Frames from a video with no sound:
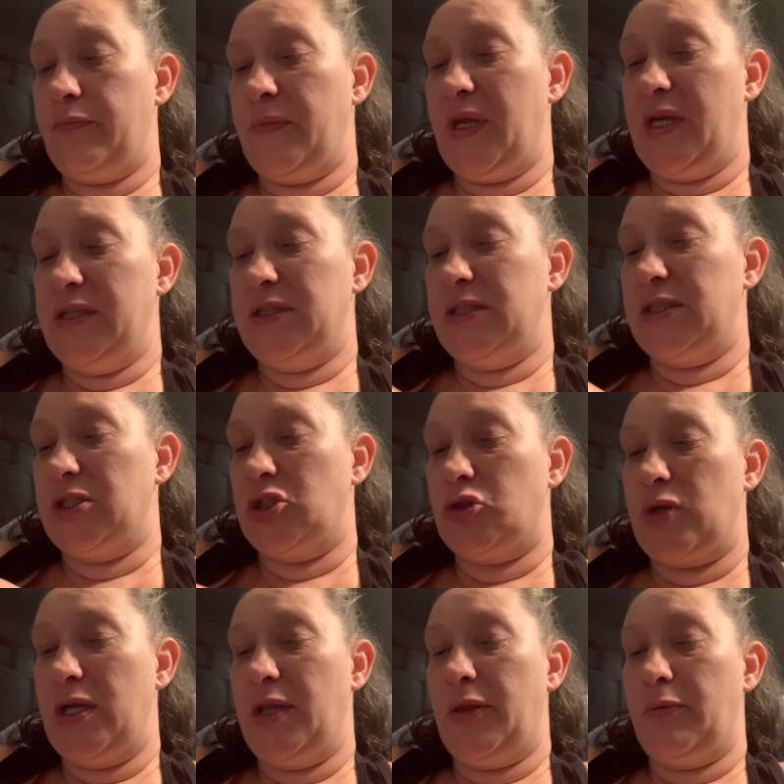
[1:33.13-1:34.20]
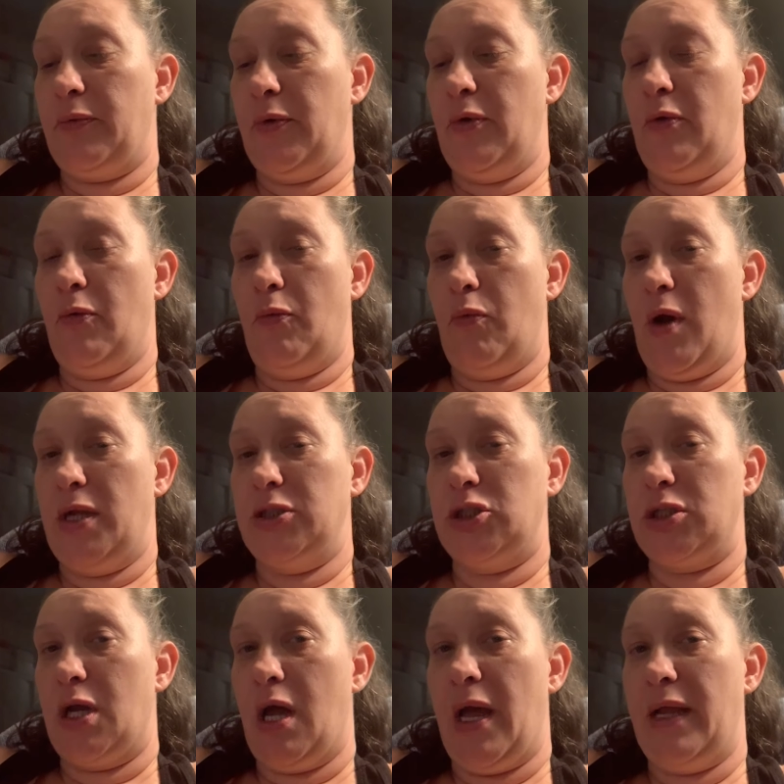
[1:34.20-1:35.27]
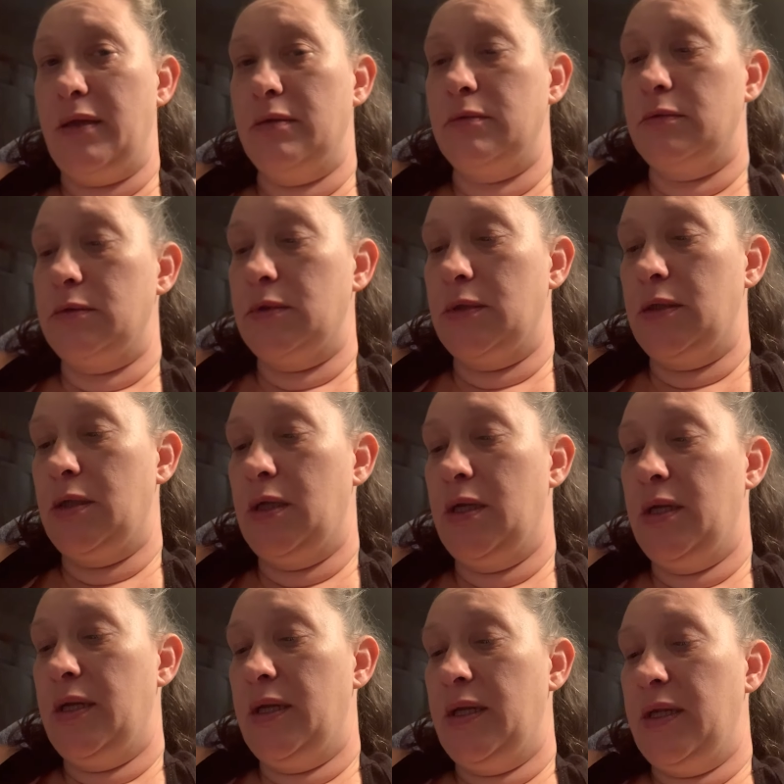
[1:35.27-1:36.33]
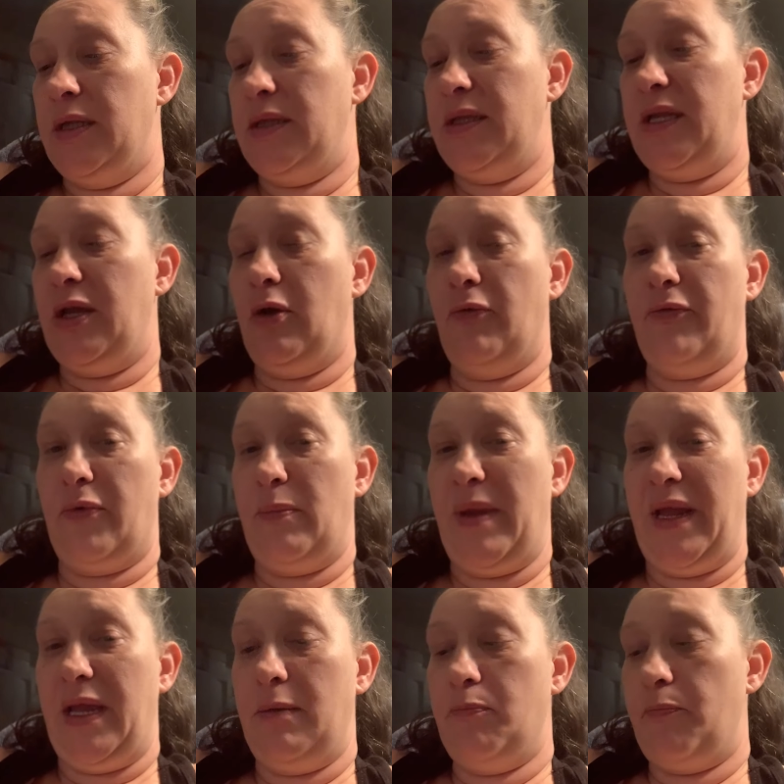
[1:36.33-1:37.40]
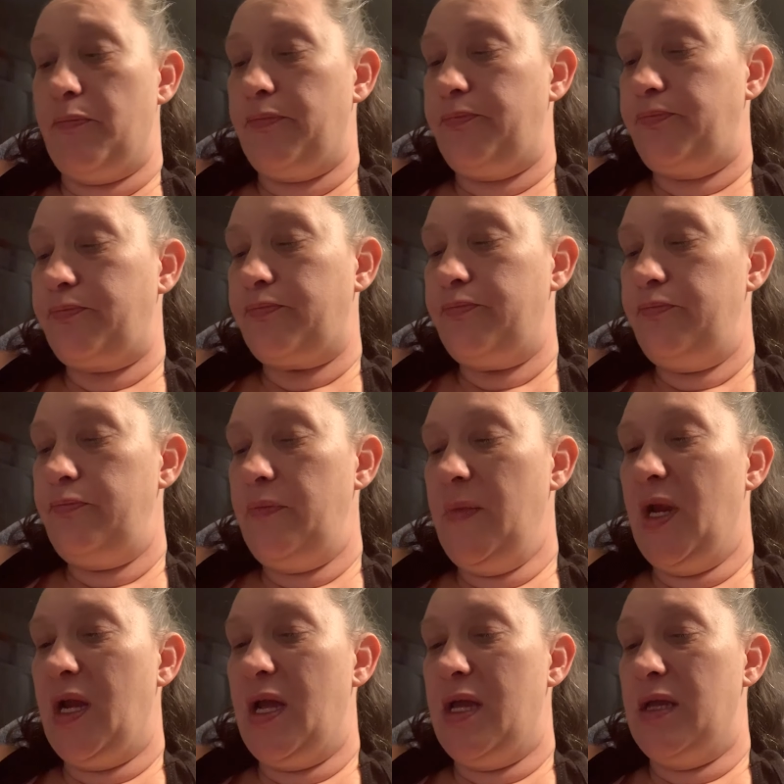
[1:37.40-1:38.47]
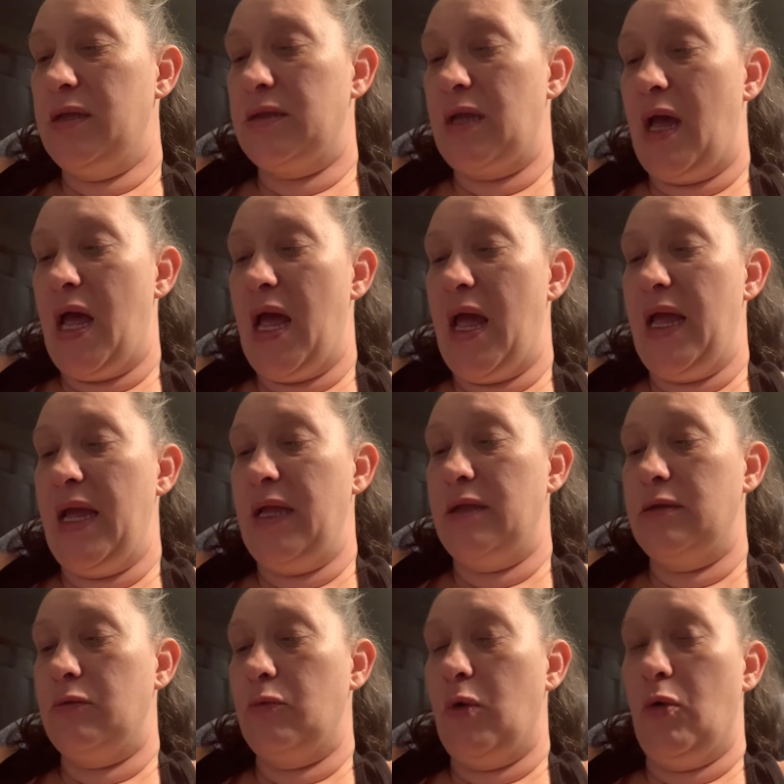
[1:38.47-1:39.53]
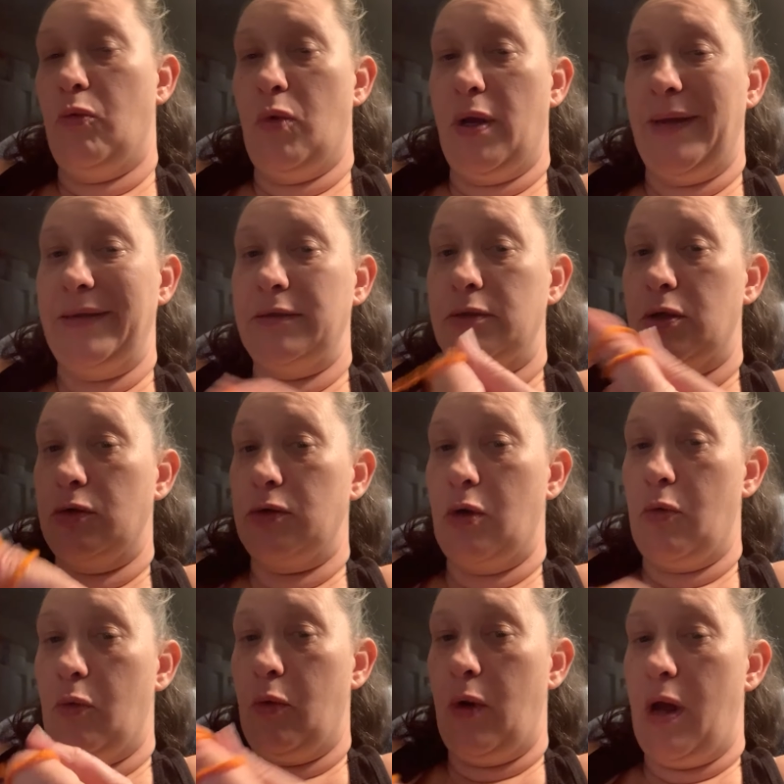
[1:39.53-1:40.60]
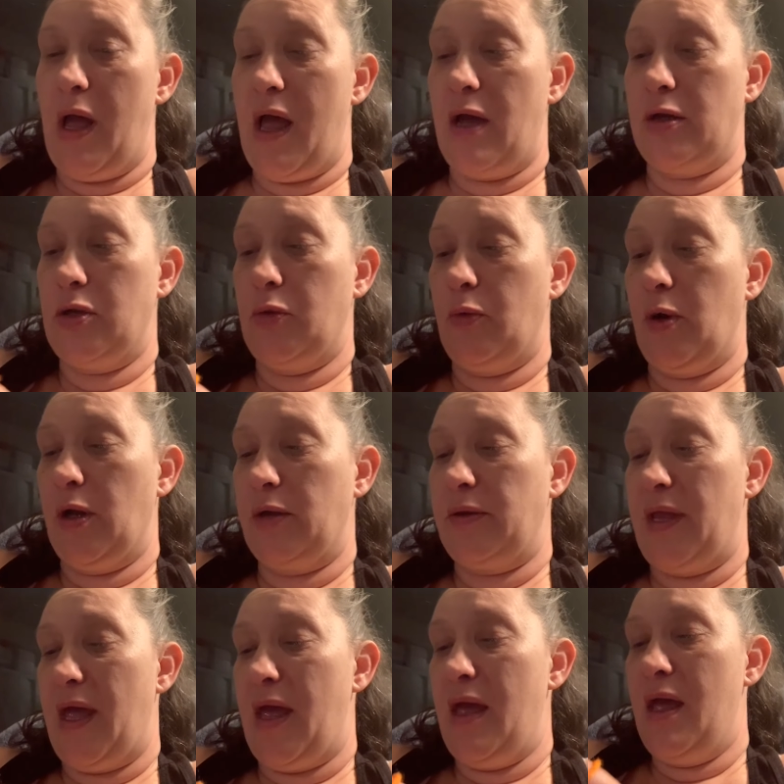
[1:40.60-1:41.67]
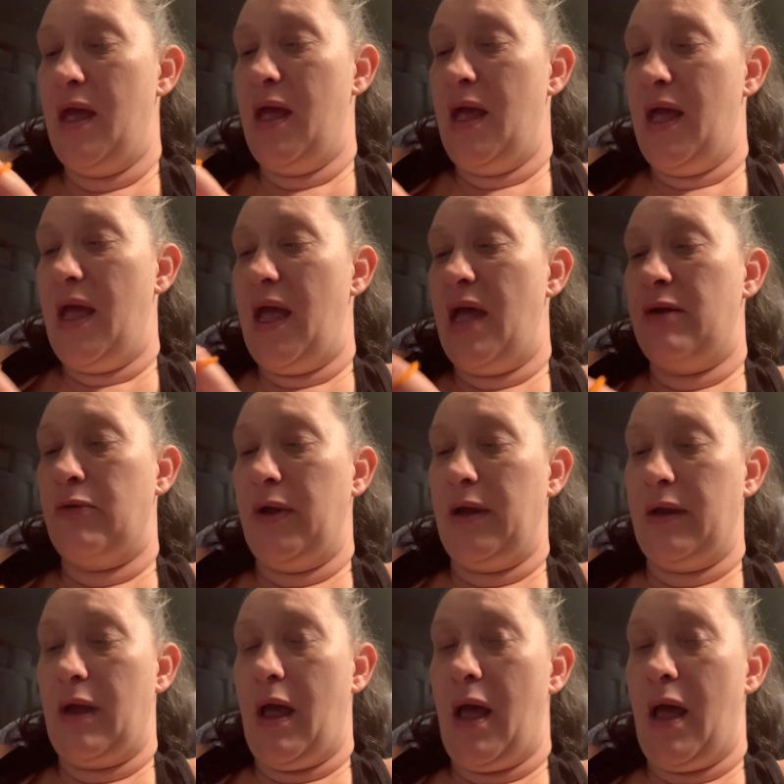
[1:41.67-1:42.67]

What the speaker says: it's just a straight through one shot deal for me, because I don't know how to work that editing